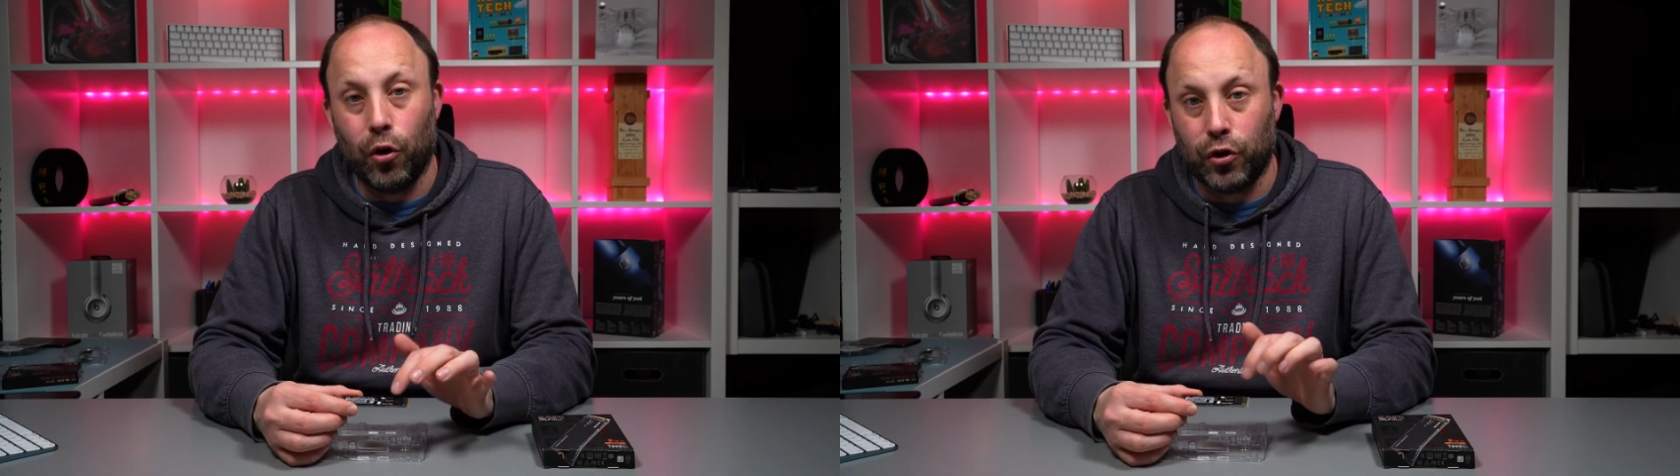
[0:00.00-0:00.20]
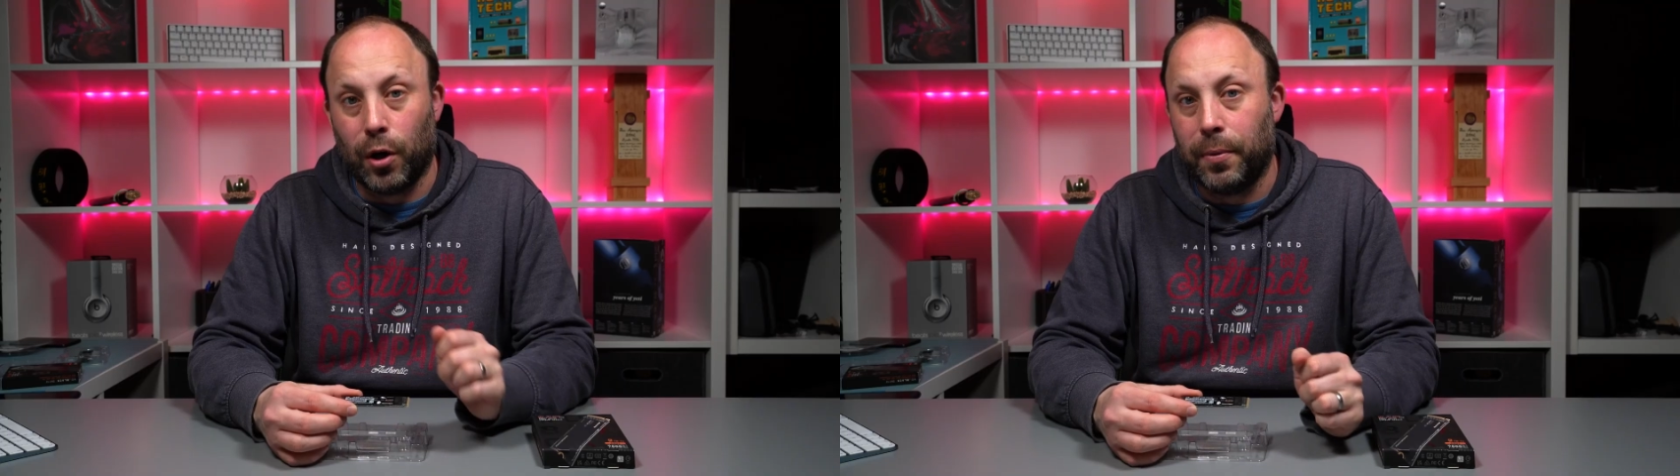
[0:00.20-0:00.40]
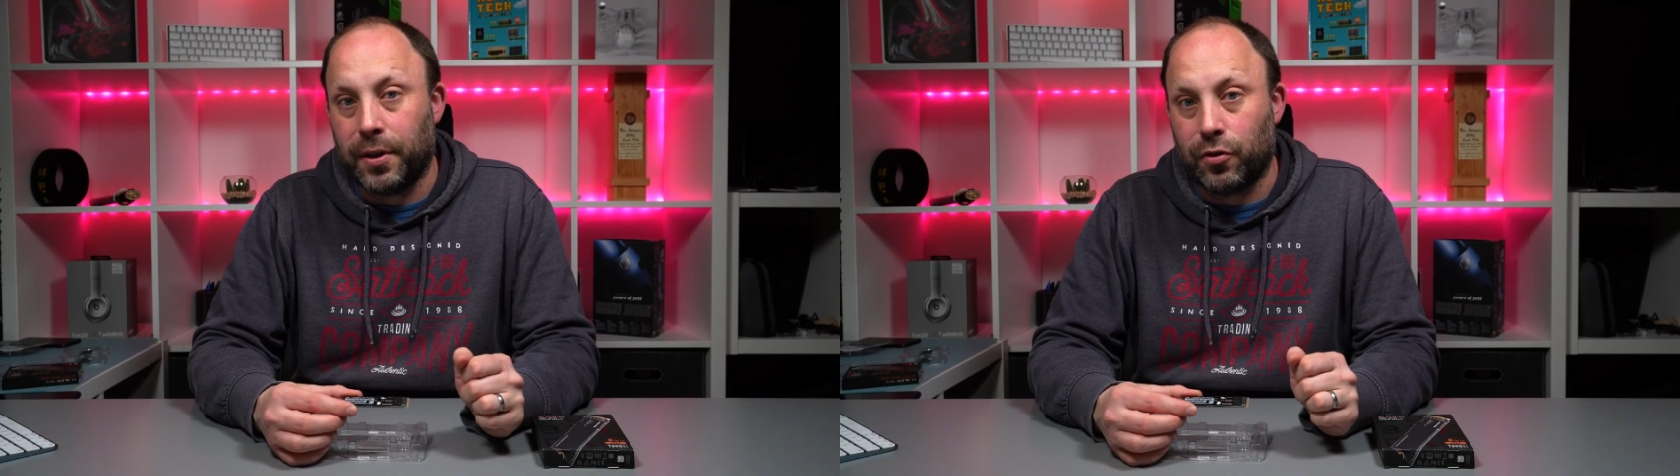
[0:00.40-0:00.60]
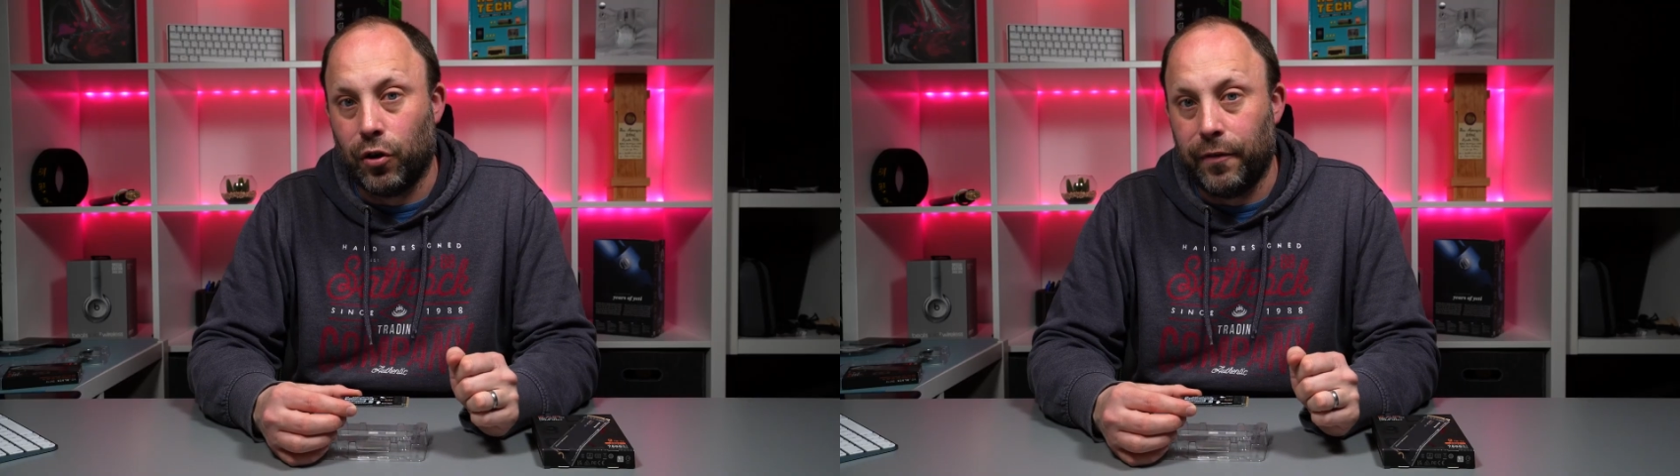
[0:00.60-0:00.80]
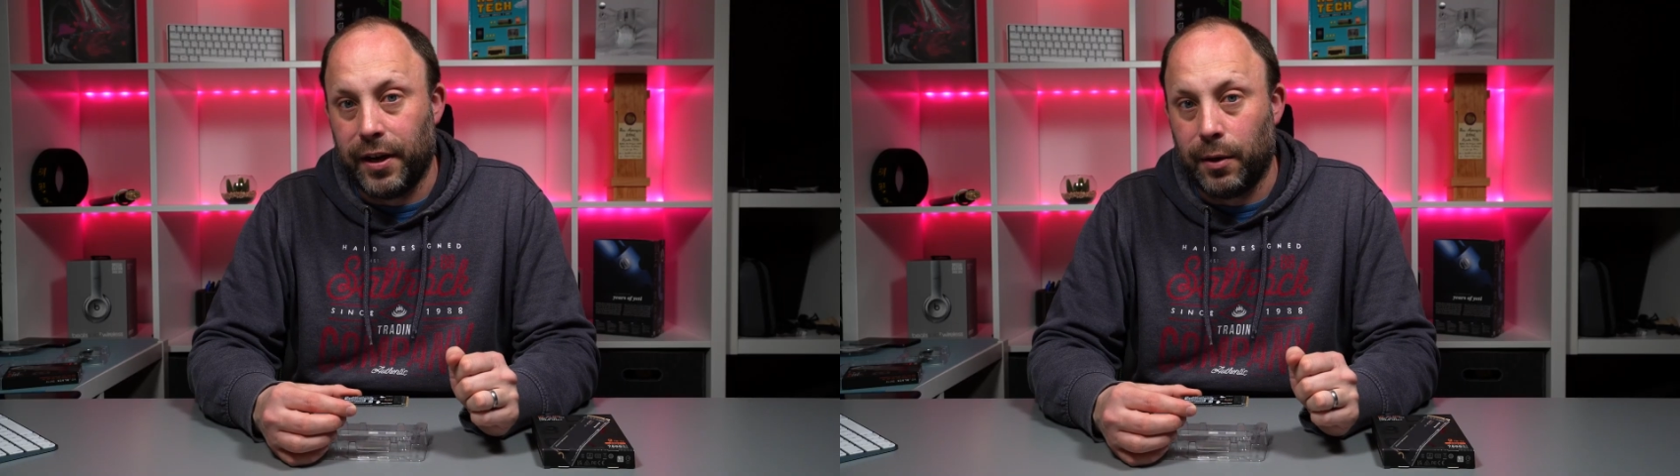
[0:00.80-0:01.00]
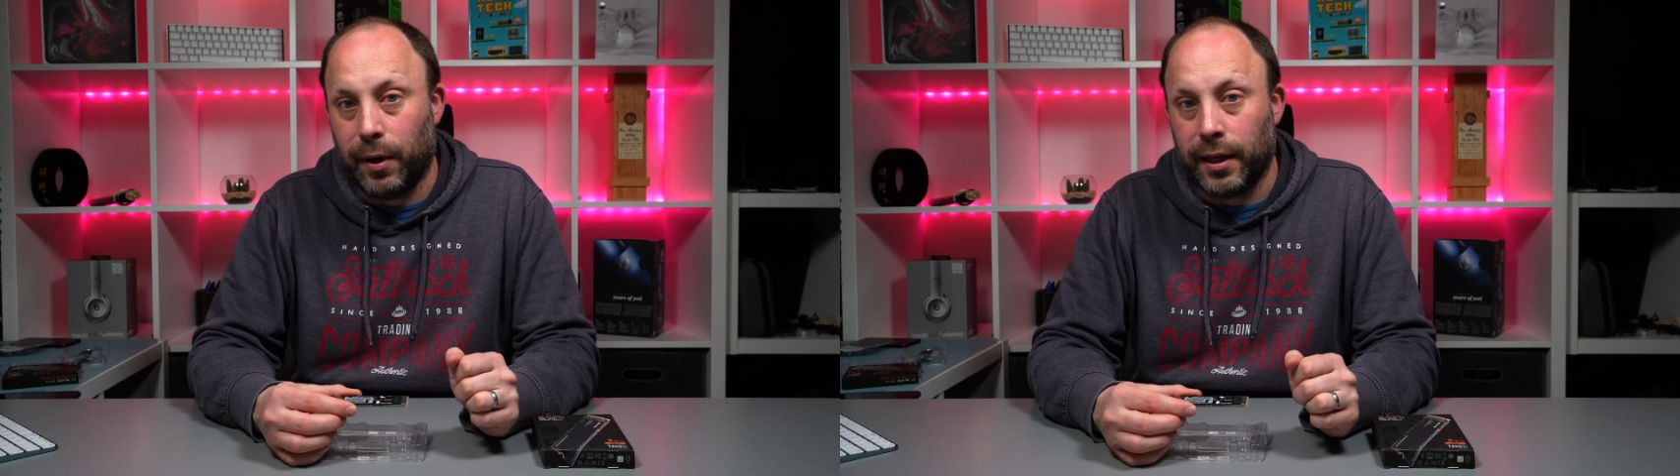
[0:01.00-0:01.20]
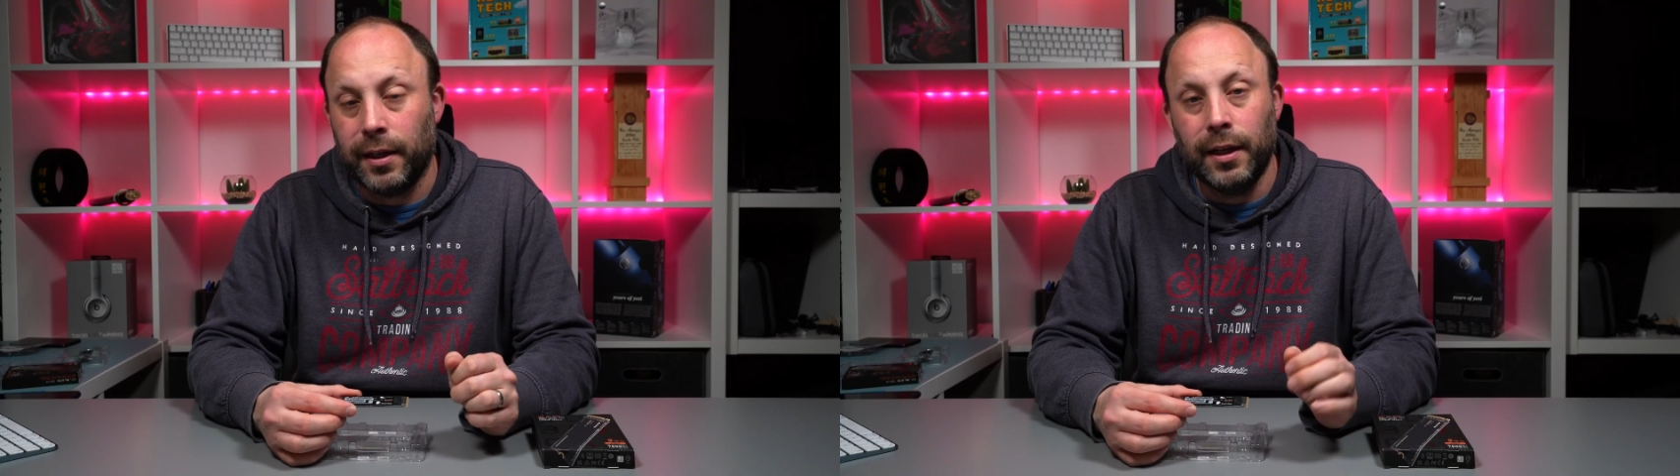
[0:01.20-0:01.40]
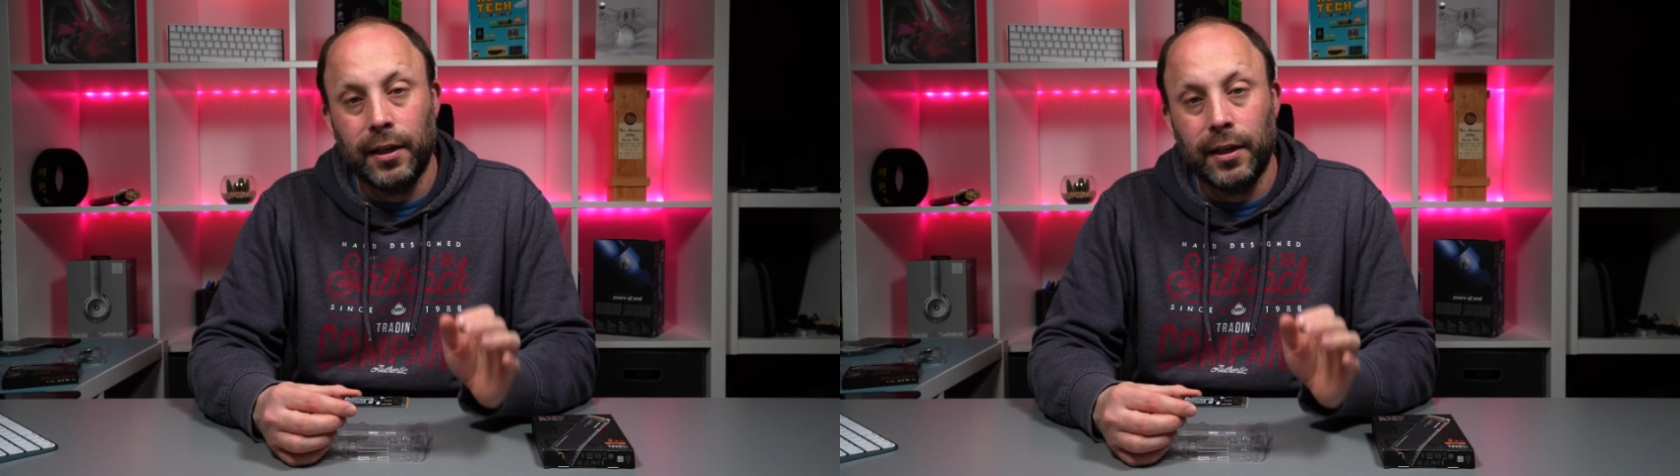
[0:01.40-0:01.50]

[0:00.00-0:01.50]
on top of this drive anyway.